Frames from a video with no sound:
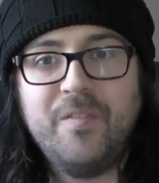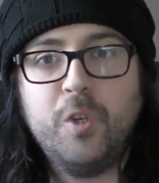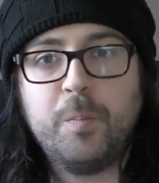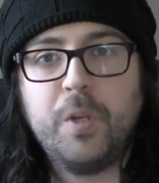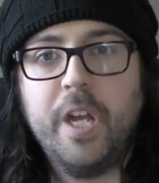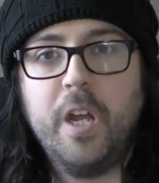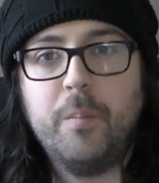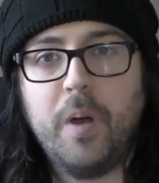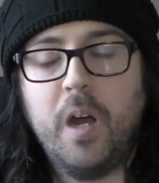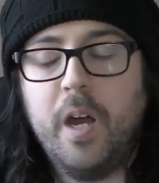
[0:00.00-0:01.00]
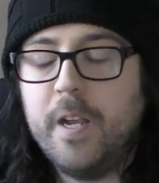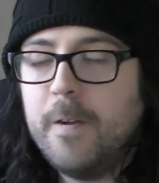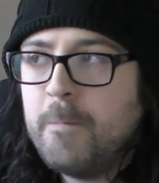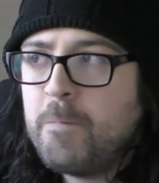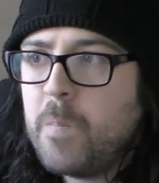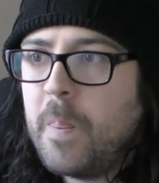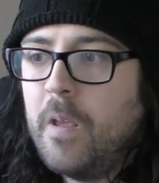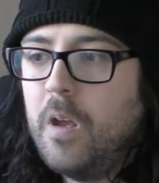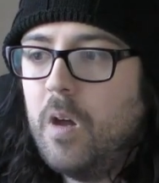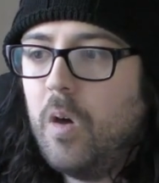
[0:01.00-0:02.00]
If you're playing by
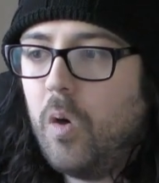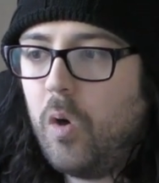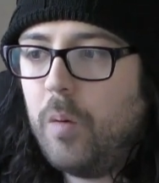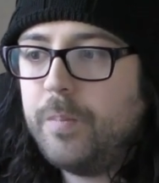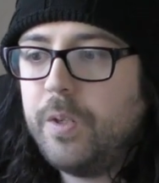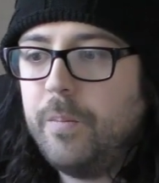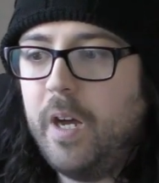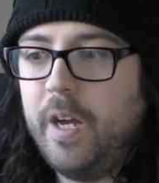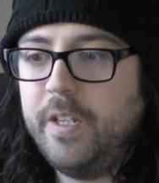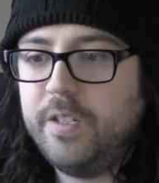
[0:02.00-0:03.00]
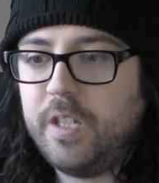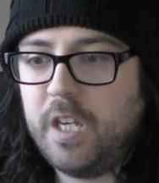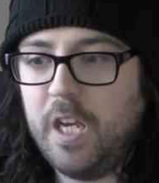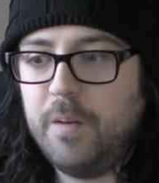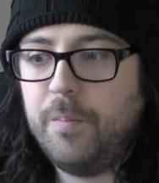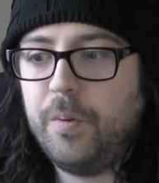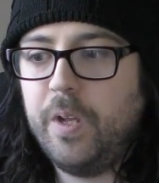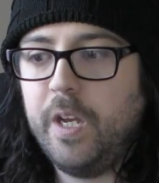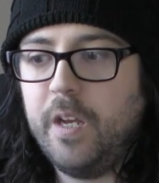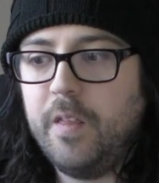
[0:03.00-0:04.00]
optimized
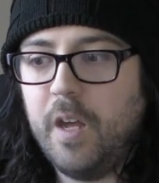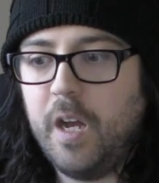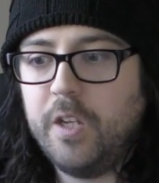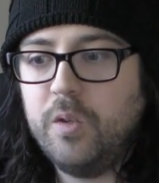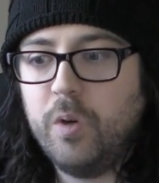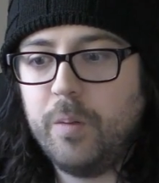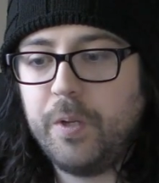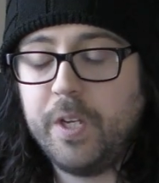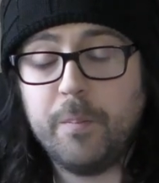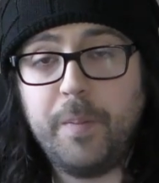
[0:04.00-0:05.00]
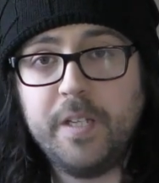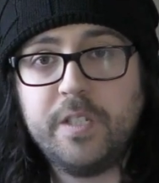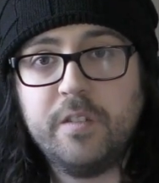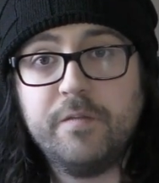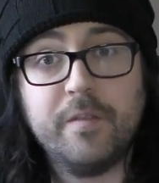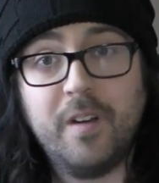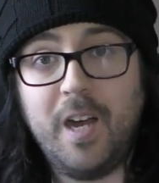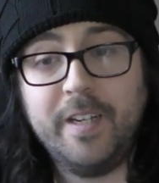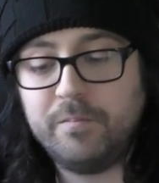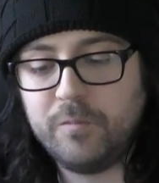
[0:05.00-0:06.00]
gameplay that you want to play competitive,
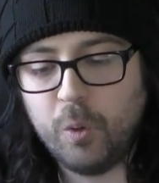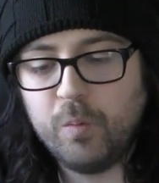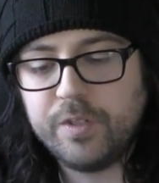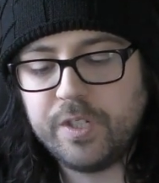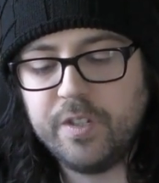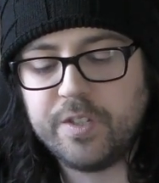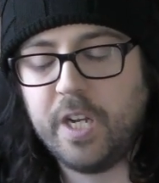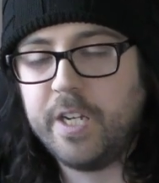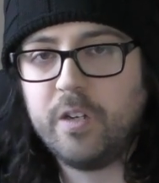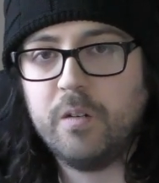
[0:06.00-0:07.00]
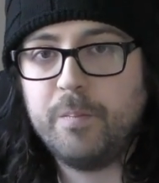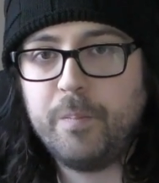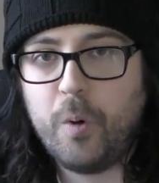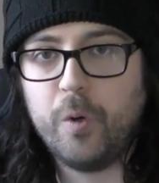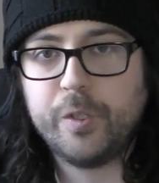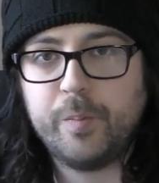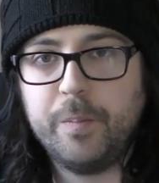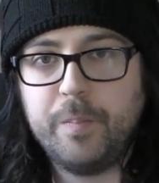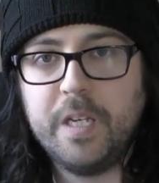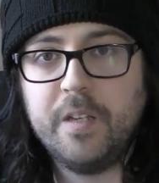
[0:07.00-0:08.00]
I don't see the Psyker
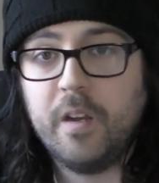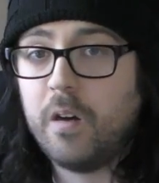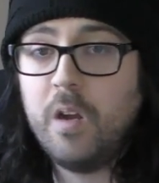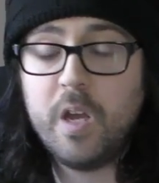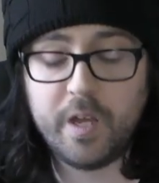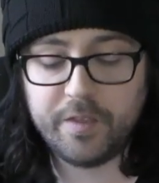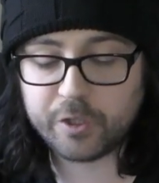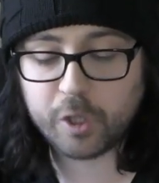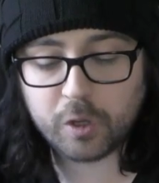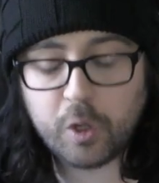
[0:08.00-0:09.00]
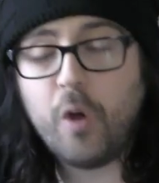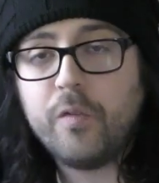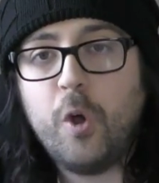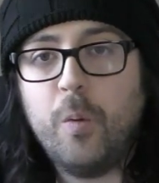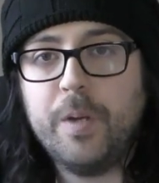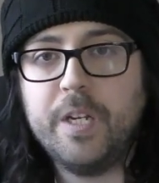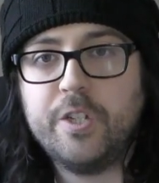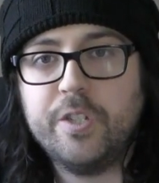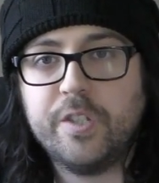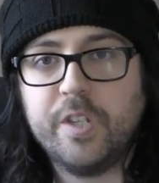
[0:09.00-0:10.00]
possibly being there. There's a lot of
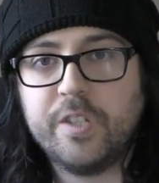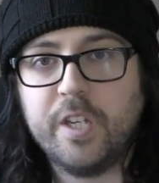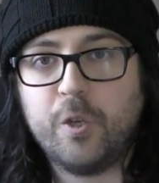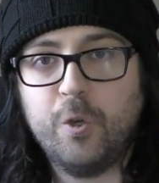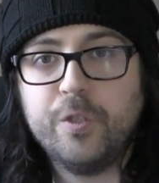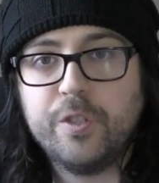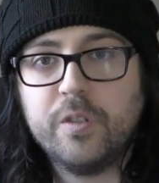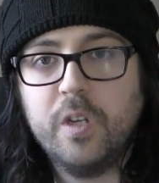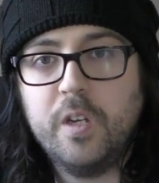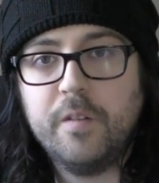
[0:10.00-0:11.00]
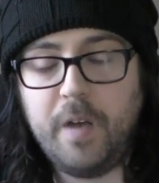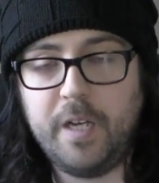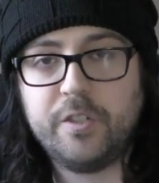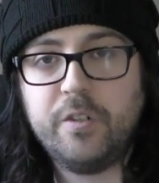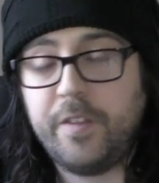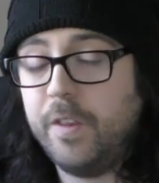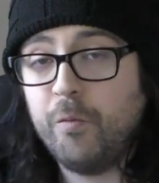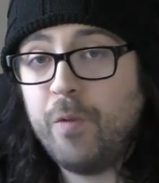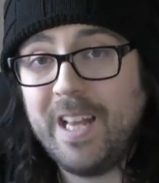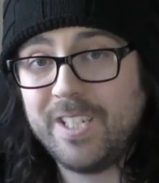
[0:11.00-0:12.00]
combinations of this that could factor. I think
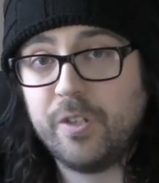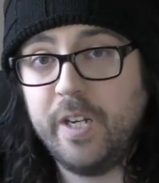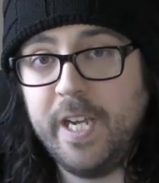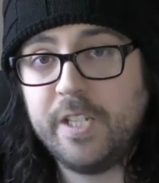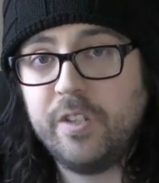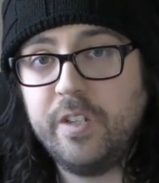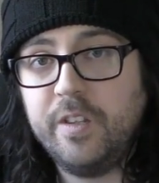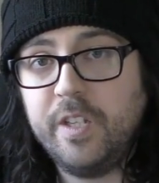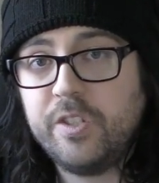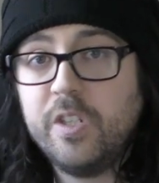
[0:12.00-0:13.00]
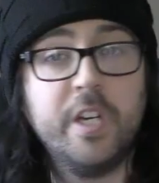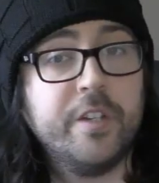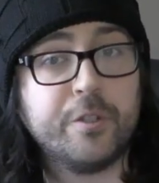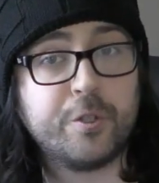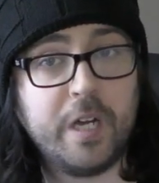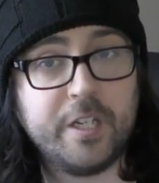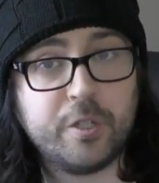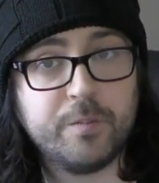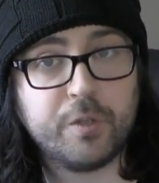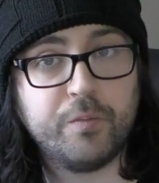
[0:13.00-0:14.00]
the relics are excellent in this. The
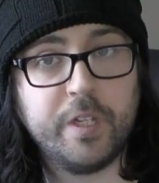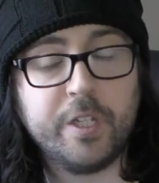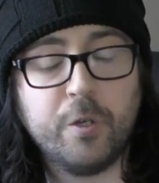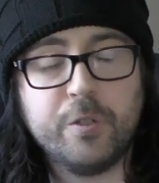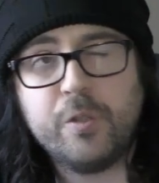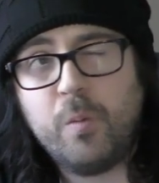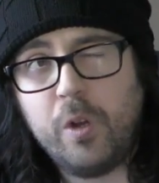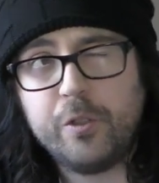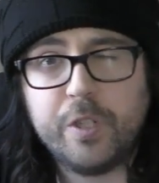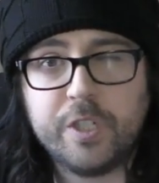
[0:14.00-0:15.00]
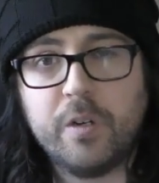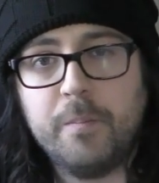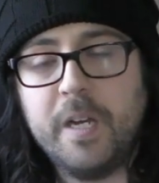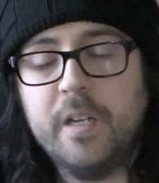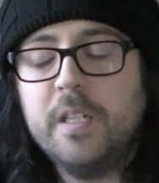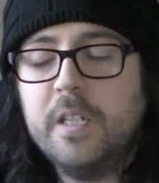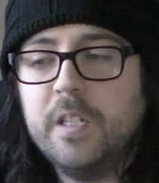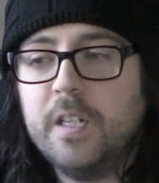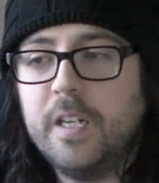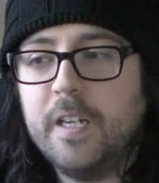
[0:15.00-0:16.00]
stratagems are really good. The warlord traits are meh.
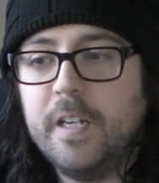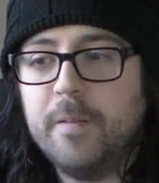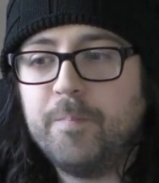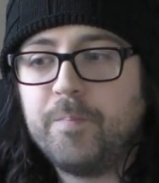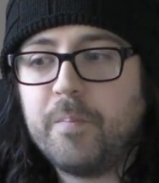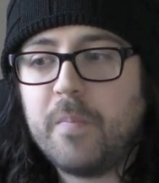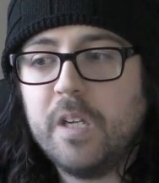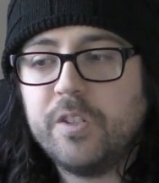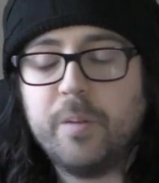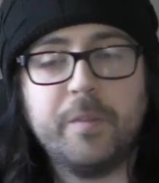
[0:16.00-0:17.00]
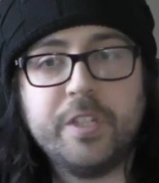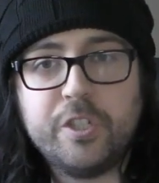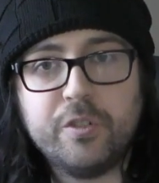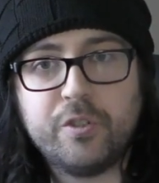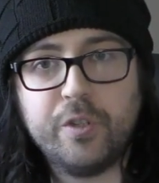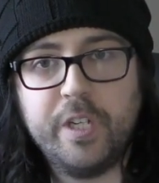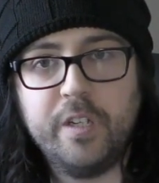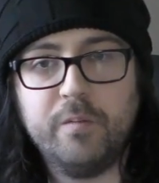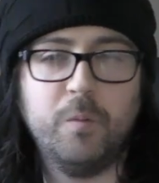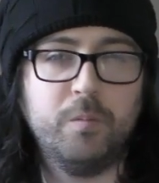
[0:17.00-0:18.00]
Some legion
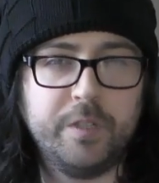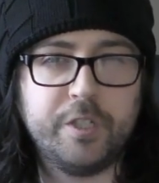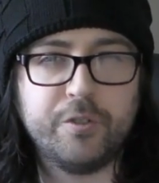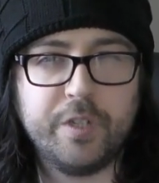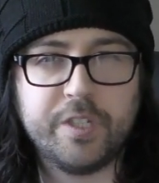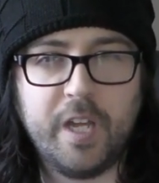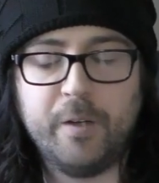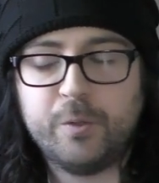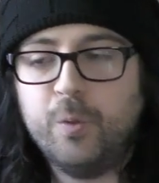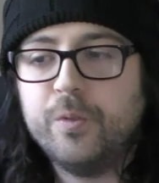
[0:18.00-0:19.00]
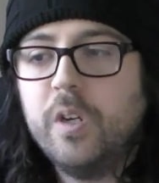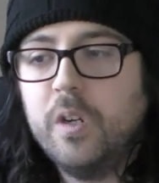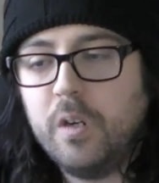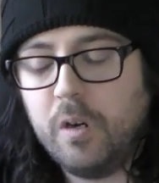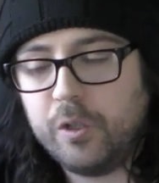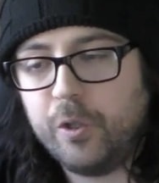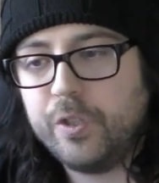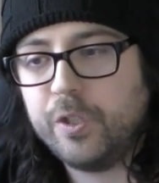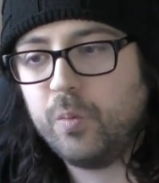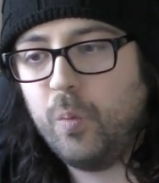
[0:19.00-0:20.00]
traits, the households, are
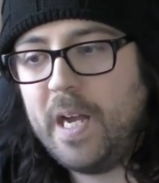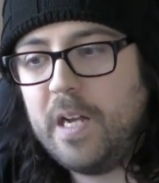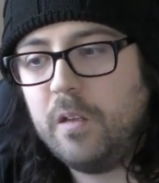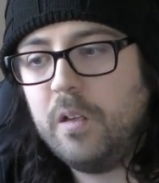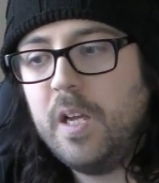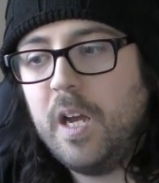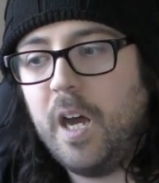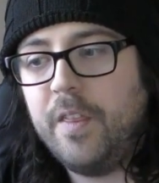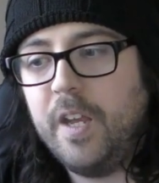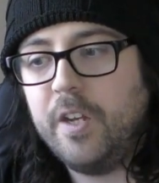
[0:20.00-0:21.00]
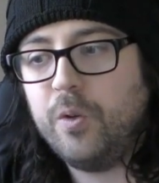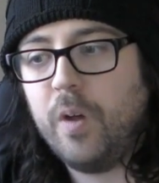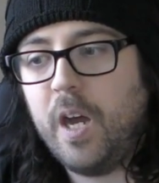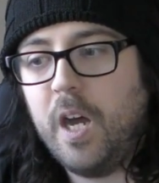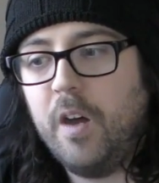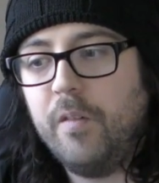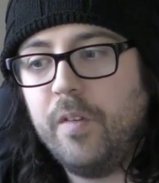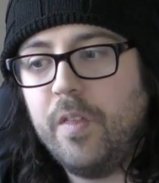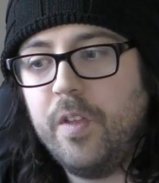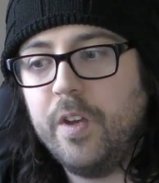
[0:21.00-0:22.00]
good as well. And then you
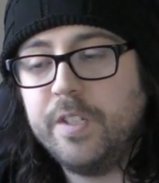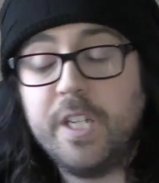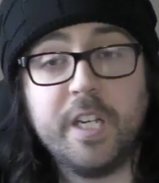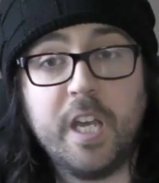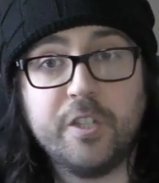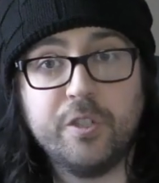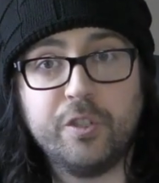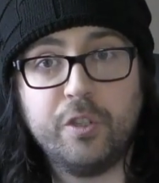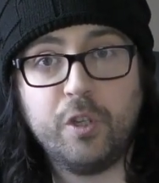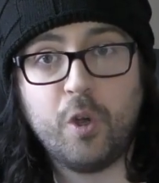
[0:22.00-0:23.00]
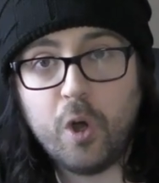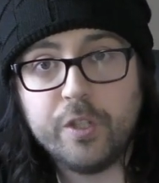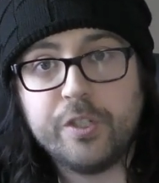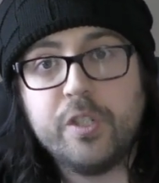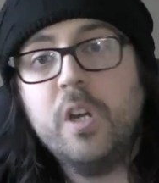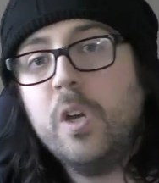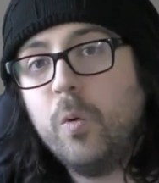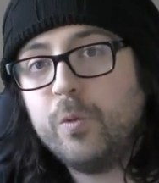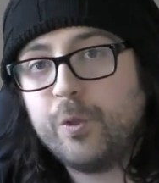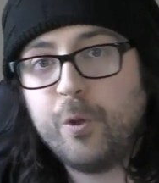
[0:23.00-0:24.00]
have the dedication to the gods.
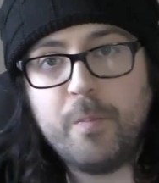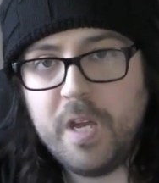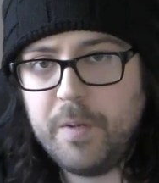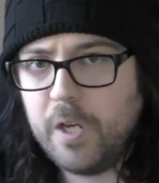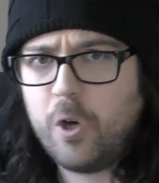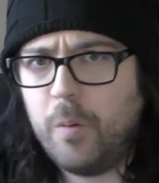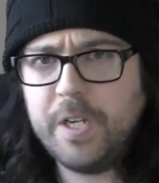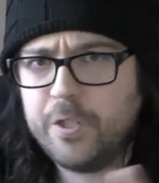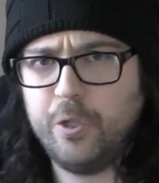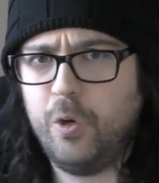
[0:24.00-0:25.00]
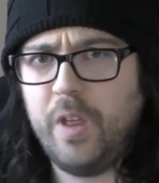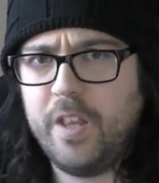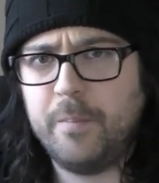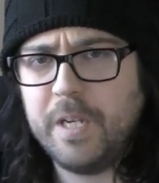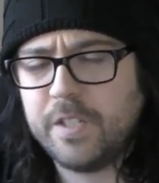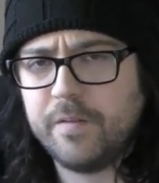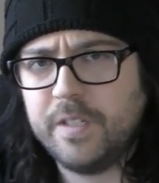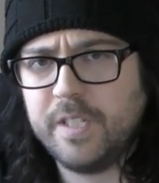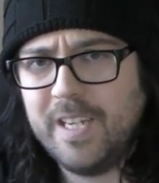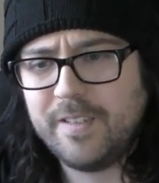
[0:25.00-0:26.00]
So there may be a combination of all that makes it
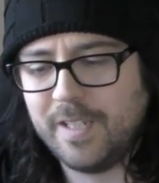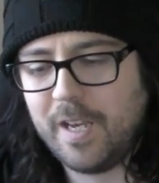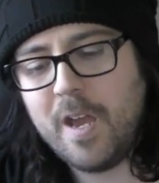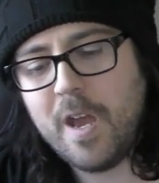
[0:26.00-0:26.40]
fantastic.